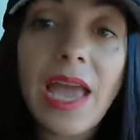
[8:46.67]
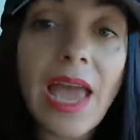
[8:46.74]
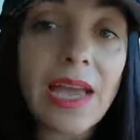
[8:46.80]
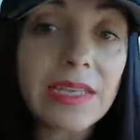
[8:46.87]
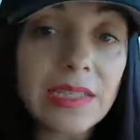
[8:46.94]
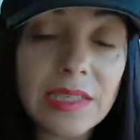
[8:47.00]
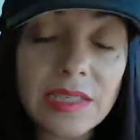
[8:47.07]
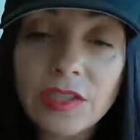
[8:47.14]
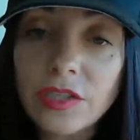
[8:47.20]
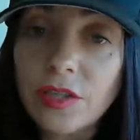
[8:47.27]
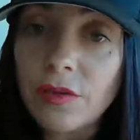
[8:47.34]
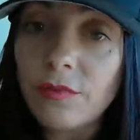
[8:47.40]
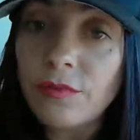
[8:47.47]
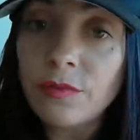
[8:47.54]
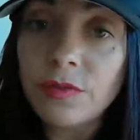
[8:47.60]
access to
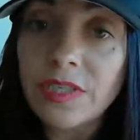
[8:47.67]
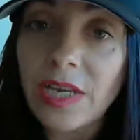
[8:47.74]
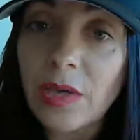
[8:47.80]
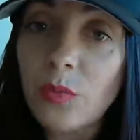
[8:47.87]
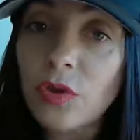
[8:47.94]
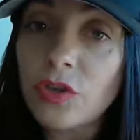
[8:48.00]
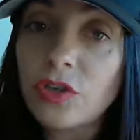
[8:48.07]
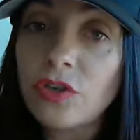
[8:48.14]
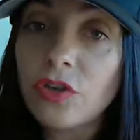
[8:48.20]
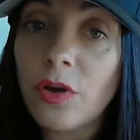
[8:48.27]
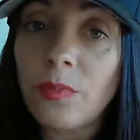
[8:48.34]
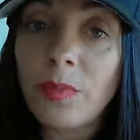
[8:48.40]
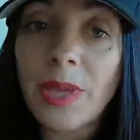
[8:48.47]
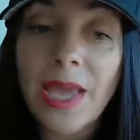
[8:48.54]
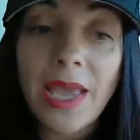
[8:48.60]
the full day
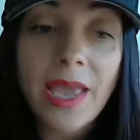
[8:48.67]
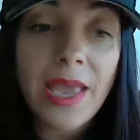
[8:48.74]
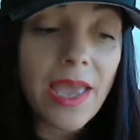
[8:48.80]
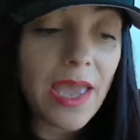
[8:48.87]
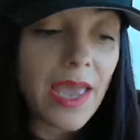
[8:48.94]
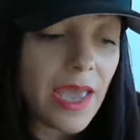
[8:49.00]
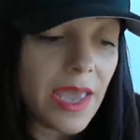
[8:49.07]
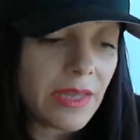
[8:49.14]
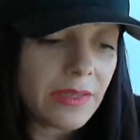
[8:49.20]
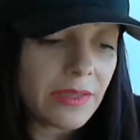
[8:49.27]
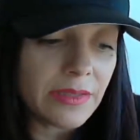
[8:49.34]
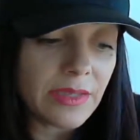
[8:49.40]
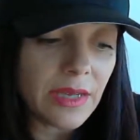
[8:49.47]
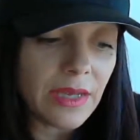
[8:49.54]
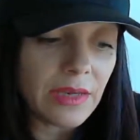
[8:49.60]
workshop,
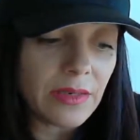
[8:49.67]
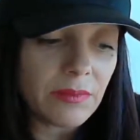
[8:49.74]
and